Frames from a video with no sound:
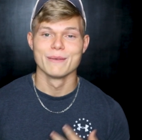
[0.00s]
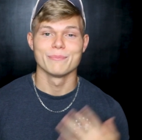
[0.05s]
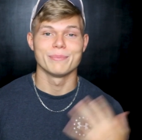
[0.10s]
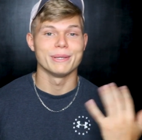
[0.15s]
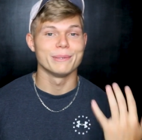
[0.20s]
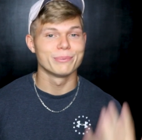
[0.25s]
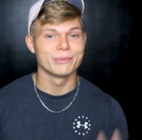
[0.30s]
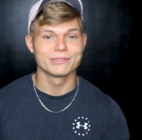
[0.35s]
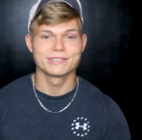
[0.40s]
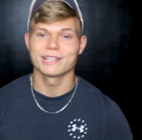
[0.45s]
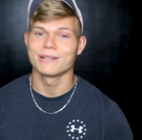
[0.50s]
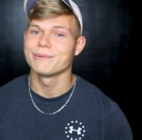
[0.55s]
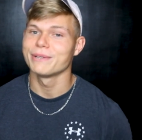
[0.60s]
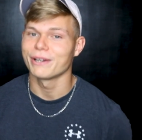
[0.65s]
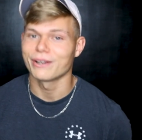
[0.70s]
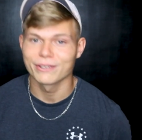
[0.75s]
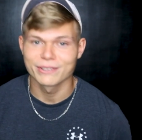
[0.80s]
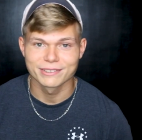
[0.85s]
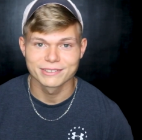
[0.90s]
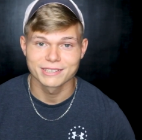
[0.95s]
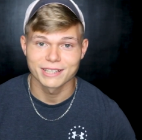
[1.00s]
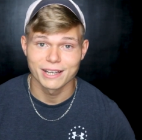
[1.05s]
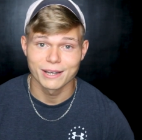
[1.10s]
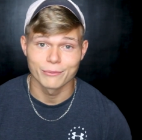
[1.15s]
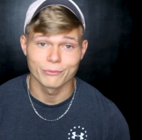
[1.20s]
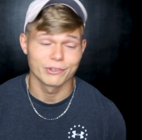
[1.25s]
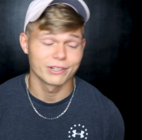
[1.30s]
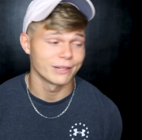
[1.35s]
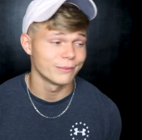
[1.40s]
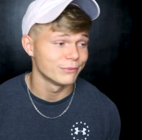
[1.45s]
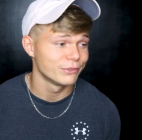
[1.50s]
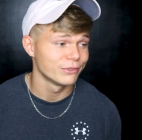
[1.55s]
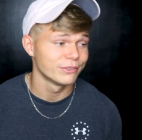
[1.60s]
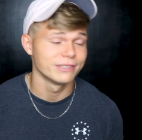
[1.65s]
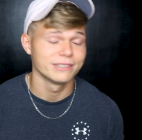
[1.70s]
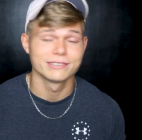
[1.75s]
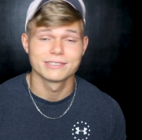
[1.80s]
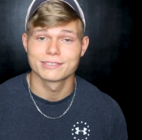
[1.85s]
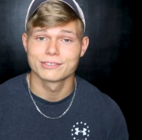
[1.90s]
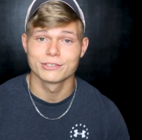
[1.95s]
People tell me all the time what I'm
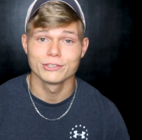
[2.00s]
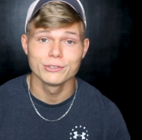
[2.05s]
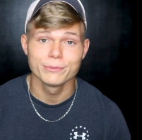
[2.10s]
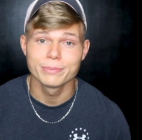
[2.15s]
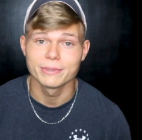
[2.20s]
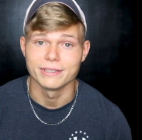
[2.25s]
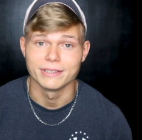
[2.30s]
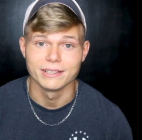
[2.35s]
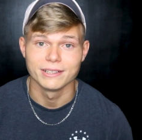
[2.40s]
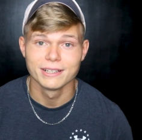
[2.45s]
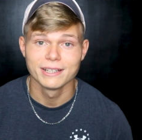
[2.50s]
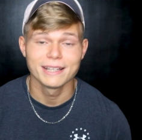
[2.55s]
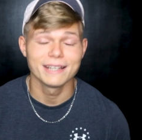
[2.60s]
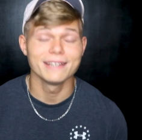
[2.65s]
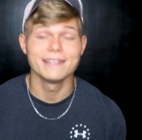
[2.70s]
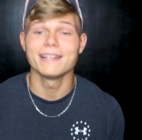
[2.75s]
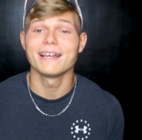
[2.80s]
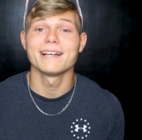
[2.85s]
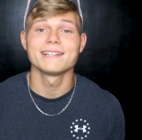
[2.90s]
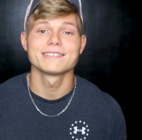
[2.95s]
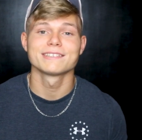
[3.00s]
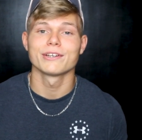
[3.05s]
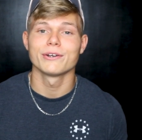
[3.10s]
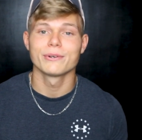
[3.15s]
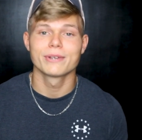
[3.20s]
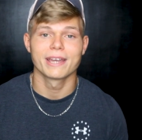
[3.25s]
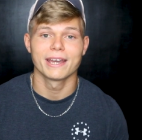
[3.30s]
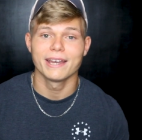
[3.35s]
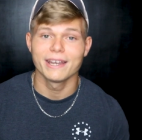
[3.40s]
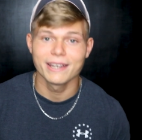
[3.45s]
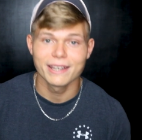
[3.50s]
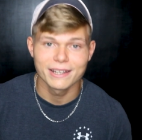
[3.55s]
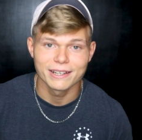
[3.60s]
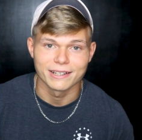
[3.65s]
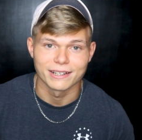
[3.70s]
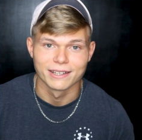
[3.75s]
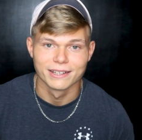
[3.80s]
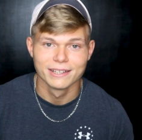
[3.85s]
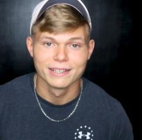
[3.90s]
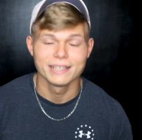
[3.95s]
doing is stupid, and that's
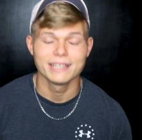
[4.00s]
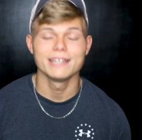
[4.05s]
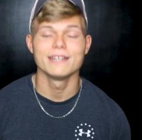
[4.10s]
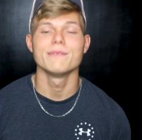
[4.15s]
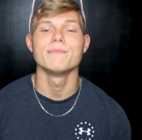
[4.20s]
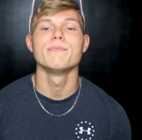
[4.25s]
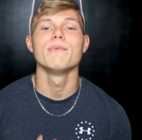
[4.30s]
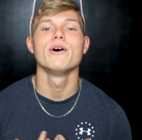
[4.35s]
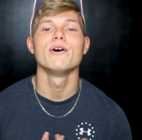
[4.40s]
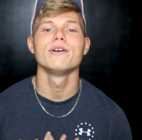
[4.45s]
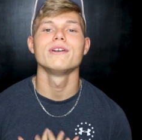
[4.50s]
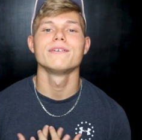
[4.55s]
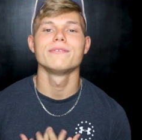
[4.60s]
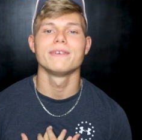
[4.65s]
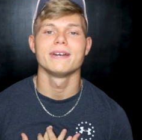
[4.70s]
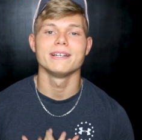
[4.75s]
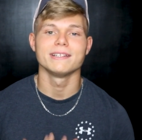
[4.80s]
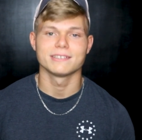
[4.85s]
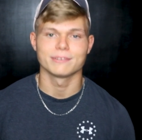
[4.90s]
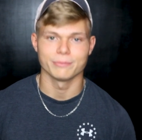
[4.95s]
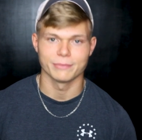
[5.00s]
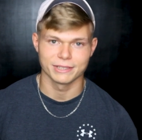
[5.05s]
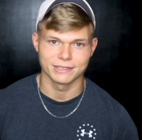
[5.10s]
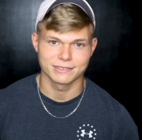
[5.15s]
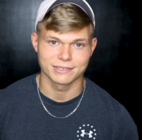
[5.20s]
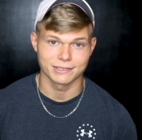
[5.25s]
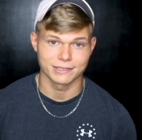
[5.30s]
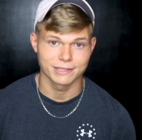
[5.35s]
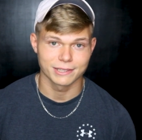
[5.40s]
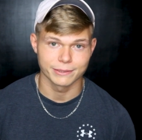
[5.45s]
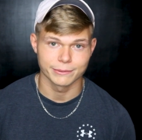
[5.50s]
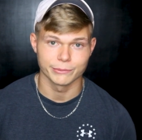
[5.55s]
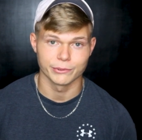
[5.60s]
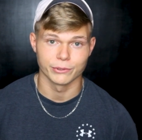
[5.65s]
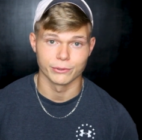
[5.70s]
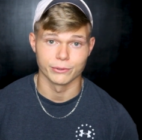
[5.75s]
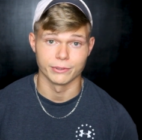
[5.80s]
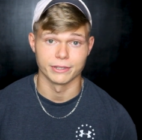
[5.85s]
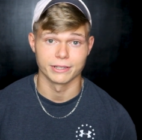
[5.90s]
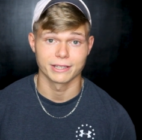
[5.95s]
okay. It motivates me to keep
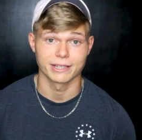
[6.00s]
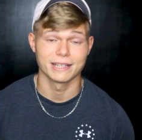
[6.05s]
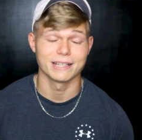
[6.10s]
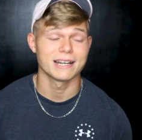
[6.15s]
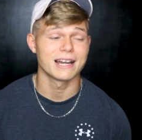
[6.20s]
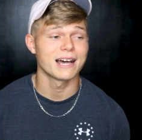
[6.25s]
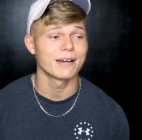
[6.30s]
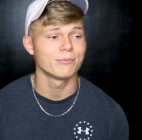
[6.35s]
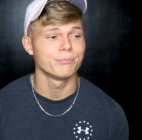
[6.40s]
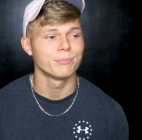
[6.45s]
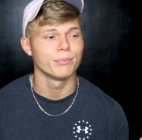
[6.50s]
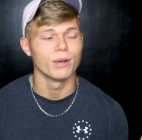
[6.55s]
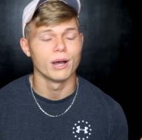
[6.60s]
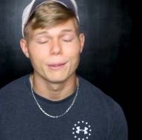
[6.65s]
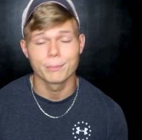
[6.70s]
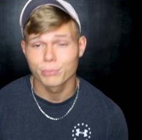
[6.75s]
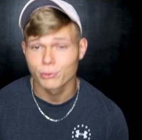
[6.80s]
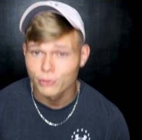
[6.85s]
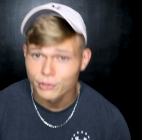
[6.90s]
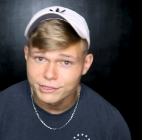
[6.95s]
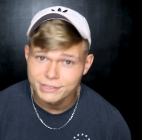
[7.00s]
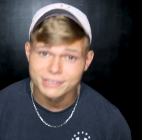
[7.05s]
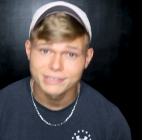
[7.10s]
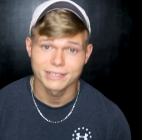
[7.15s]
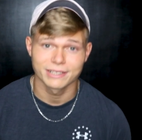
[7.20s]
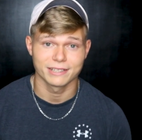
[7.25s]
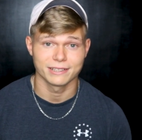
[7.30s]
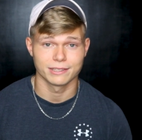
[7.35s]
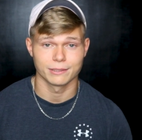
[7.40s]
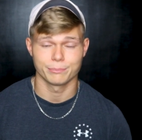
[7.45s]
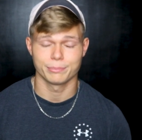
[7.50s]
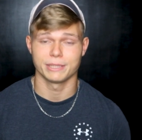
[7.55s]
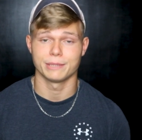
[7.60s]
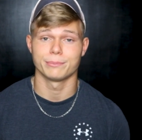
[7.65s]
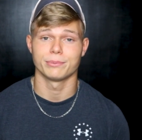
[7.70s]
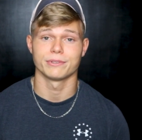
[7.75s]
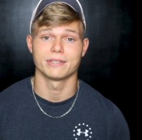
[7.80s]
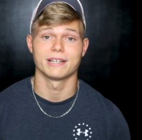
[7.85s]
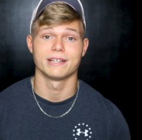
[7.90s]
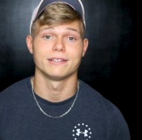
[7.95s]
going. And I appreciate the
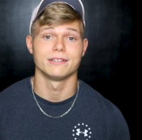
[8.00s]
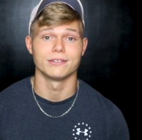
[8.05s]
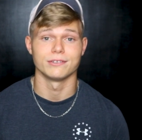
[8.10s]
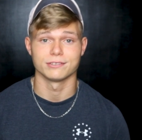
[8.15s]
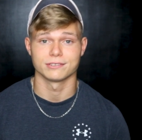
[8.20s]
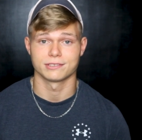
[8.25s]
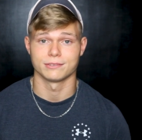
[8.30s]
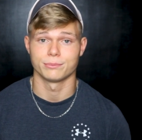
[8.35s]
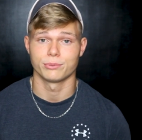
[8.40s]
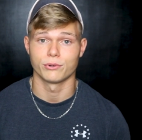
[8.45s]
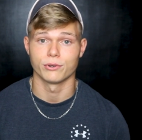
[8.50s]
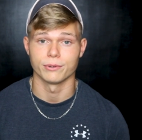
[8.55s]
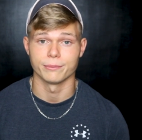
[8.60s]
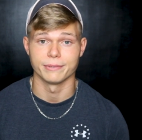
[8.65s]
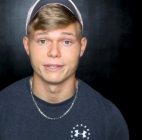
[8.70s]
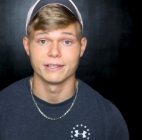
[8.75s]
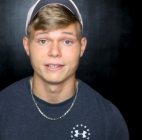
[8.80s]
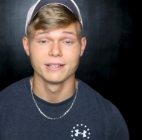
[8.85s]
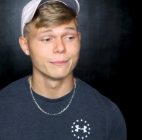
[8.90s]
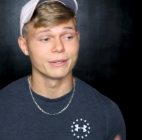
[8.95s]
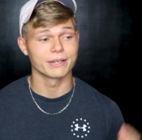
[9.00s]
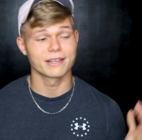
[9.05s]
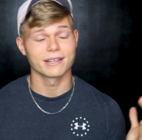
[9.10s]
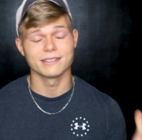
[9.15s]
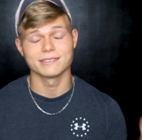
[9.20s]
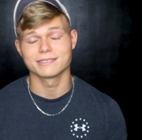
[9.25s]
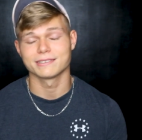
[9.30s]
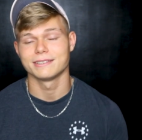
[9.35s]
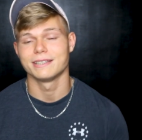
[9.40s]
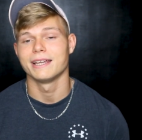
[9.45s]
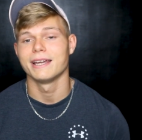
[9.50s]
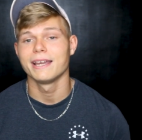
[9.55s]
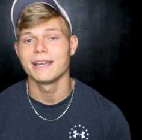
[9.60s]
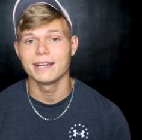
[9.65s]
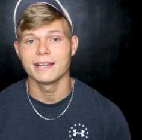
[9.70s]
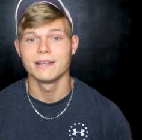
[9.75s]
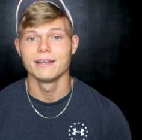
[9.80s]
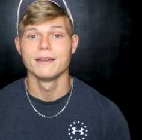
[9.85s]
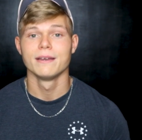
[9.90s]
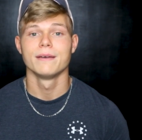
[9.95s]
people that don't support me because
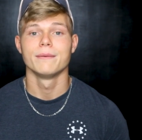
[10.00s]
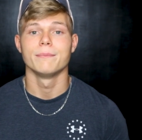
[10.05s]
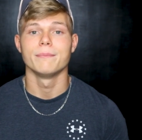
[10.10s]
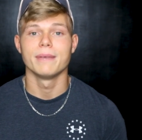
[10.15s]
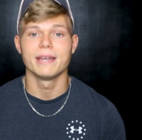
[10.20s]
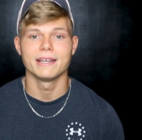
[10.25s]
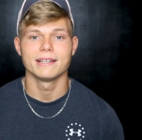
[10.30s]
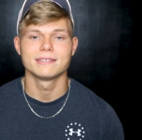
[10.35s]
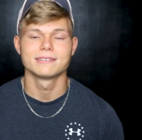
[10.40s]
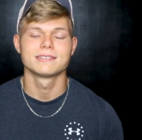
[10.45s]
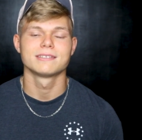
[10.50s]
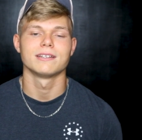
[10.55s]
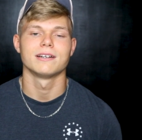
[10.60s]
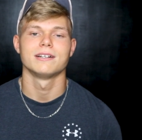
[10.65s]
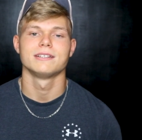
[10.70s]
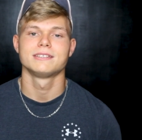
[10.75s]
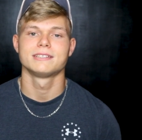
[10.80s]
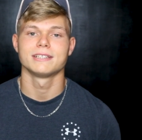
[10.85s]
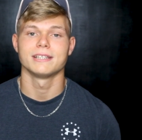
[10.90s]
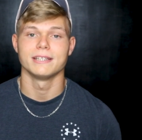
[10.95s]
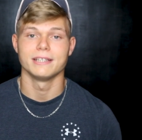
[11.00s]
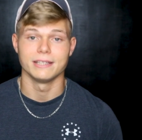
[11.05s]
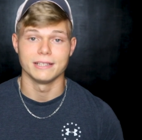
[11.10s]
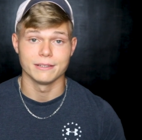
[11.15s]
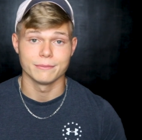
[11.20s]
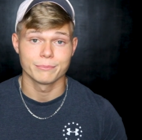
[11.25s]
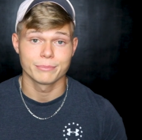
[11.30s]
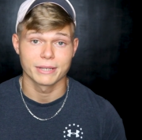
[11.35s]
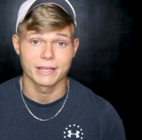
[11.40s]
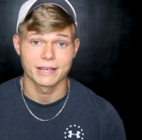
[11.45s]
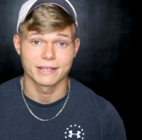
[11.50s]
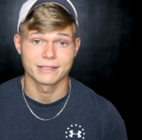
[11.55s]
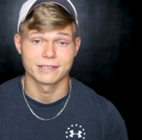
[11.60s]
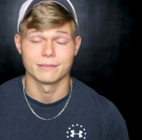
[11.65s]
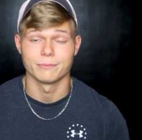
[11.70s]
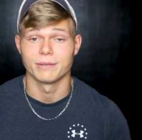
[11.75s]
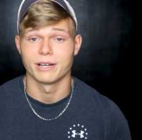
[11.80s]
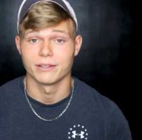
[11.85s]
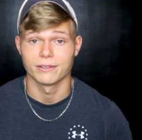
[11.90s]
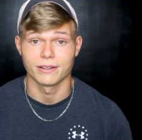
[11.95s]
they make such an impact
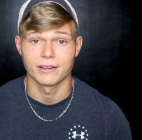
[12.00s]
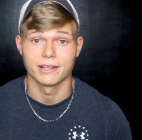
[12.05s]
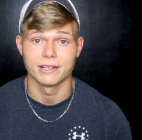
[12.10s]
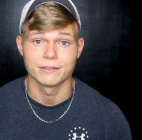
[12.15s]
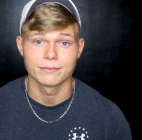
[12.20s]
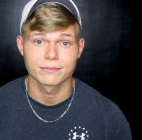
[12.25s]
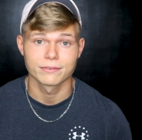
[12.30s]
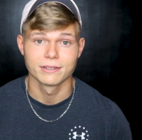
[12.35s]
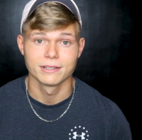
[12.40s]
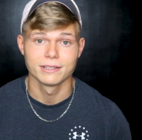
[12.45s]
in my life.